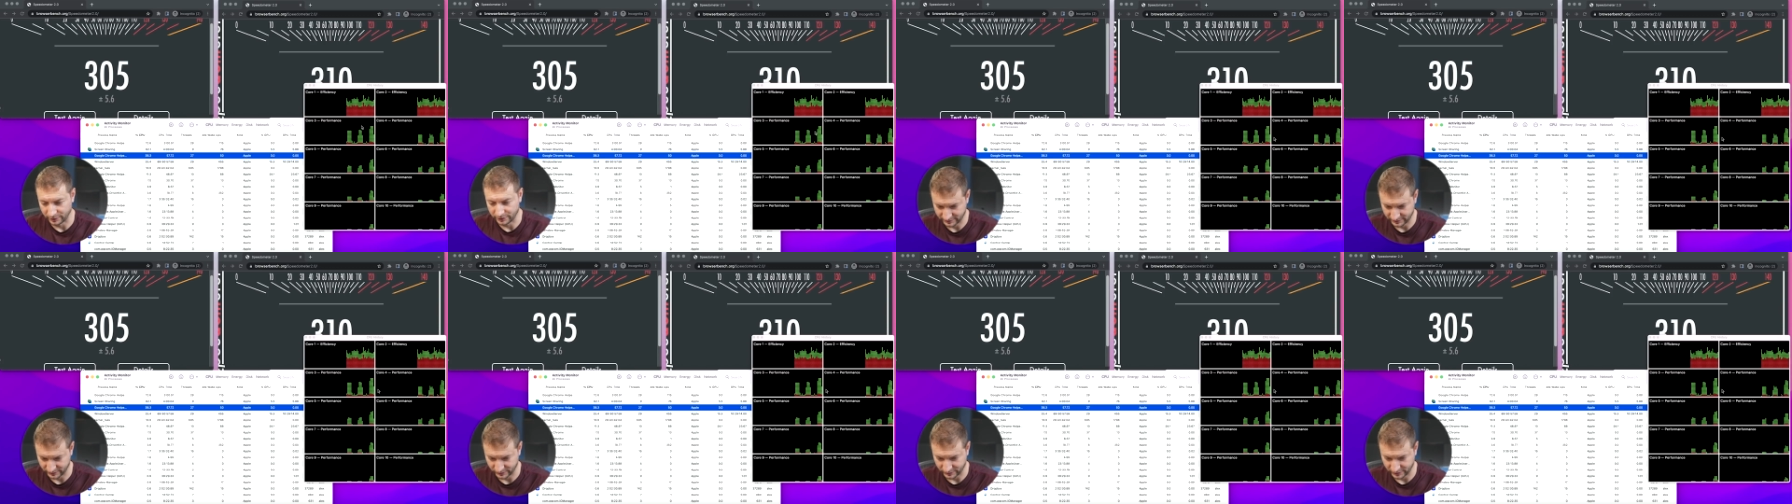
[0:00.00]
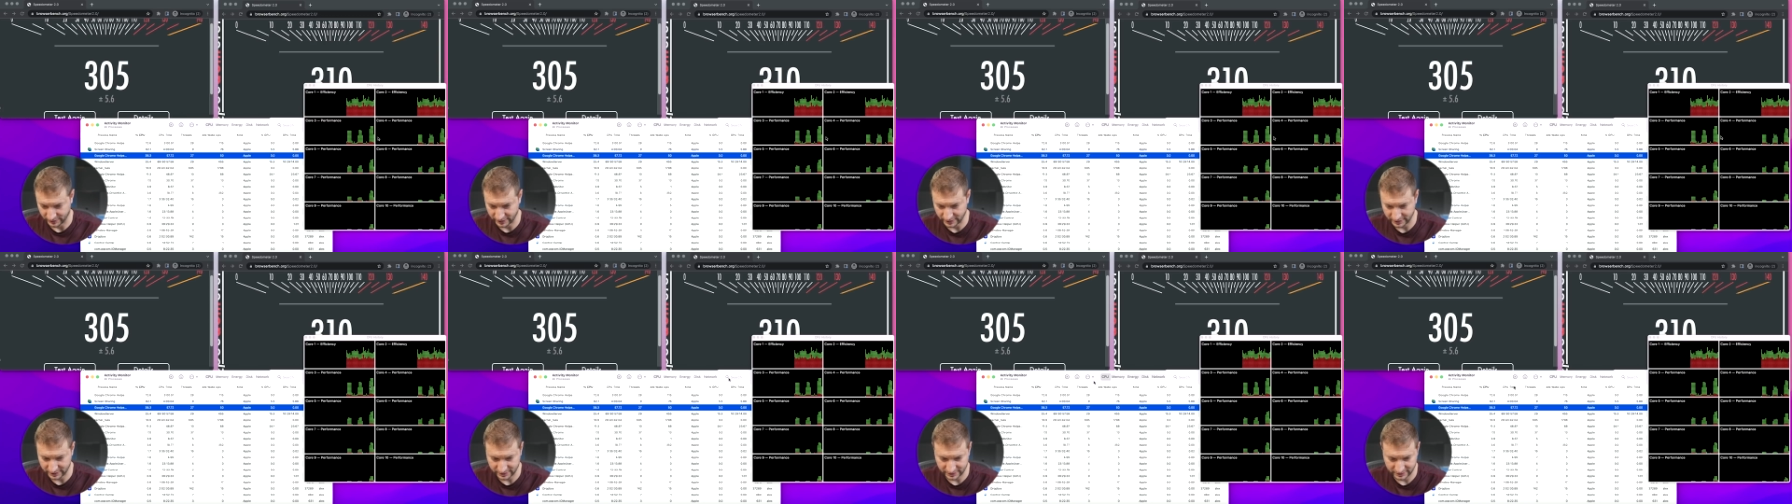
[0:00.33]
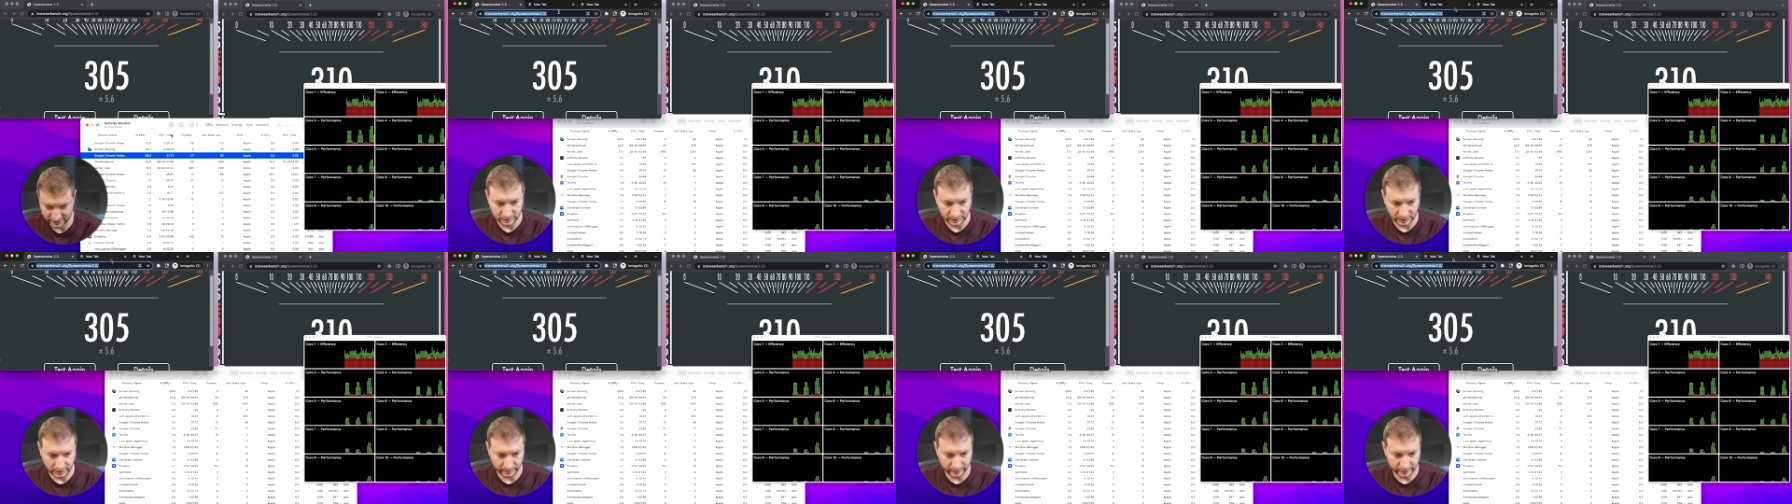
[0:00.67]
All right,
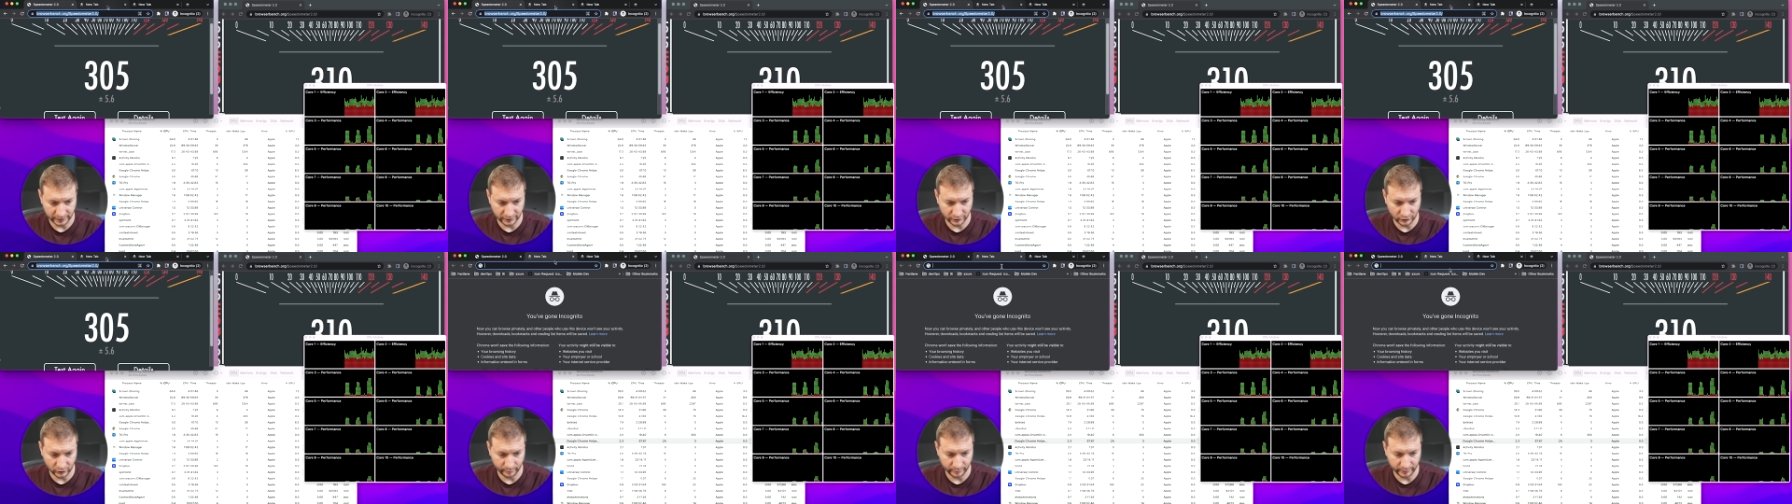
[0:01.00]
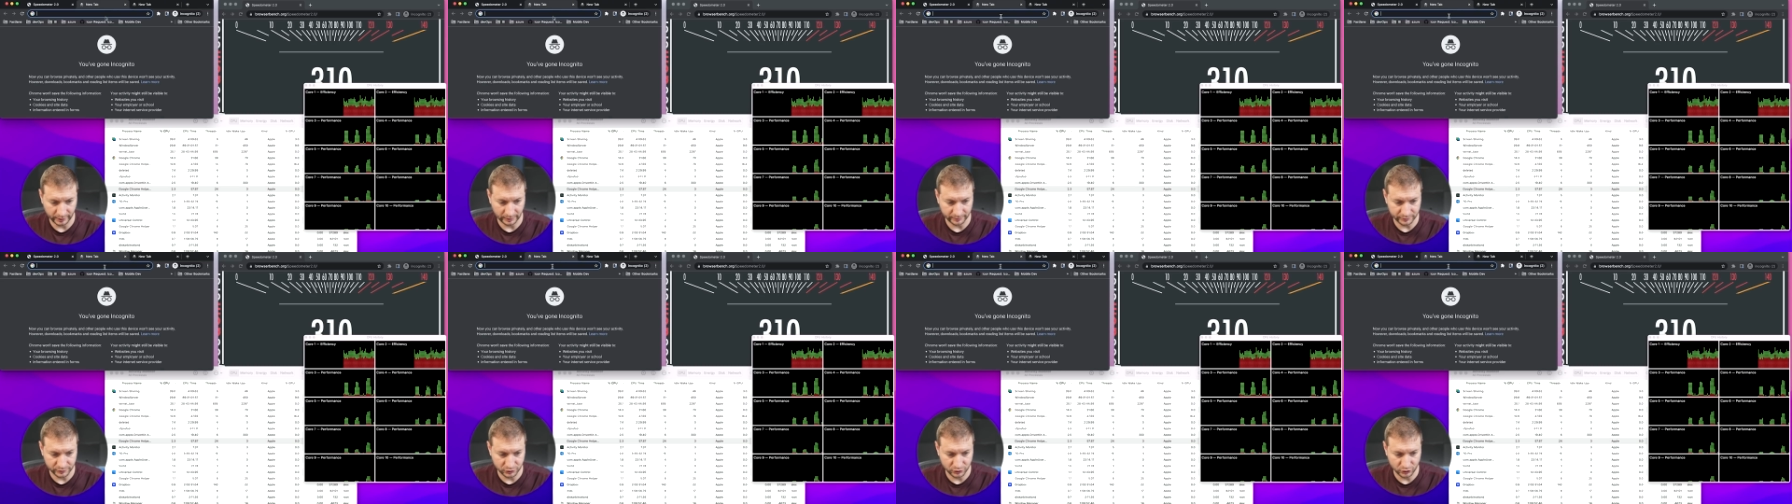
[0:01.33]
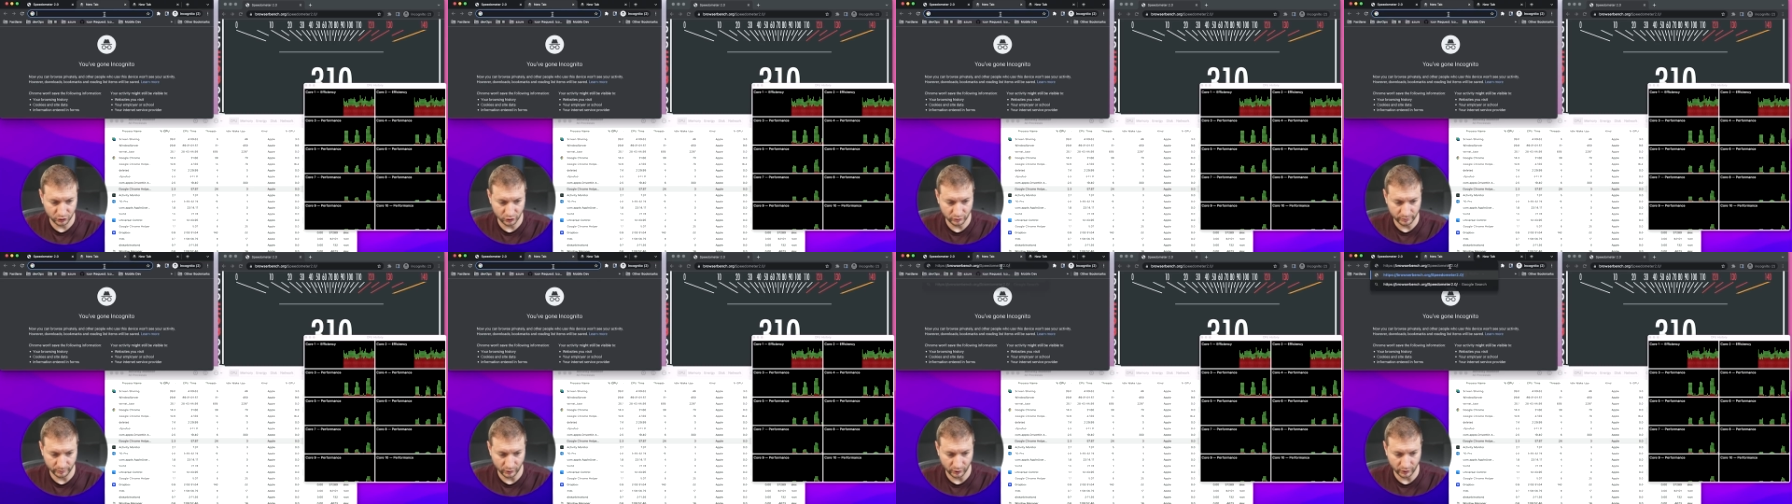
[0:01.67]
I'm gonna open up
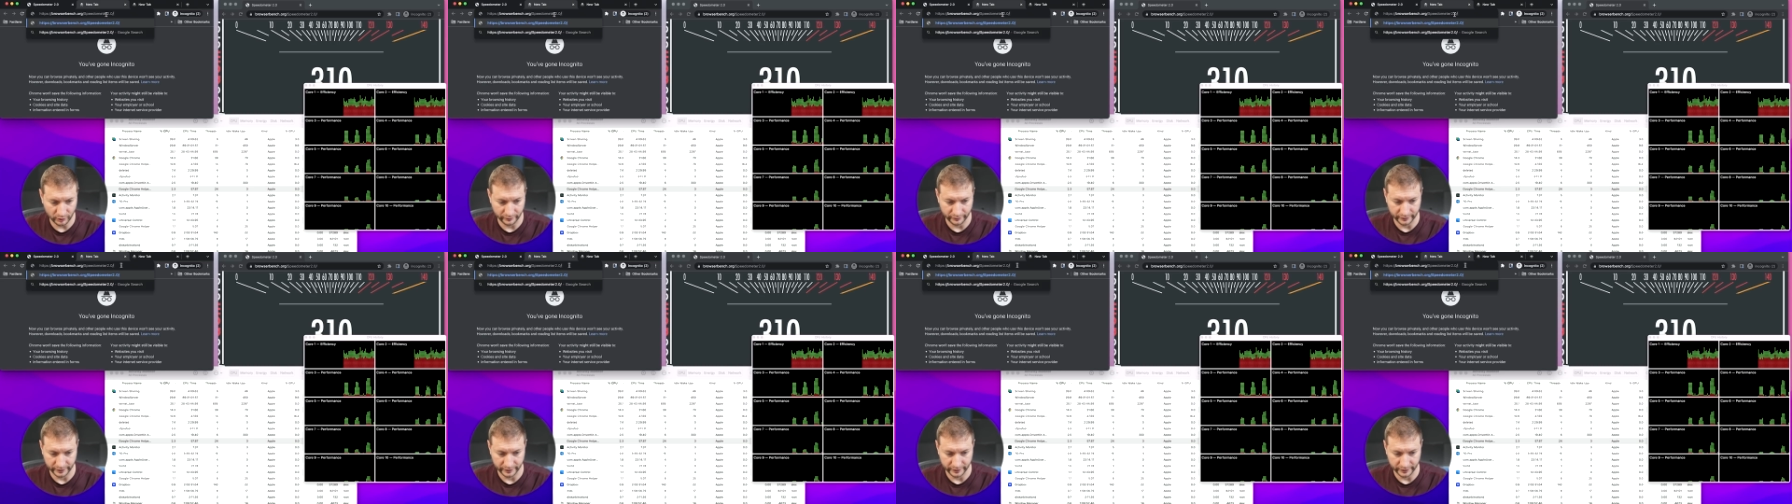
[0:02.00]
two more of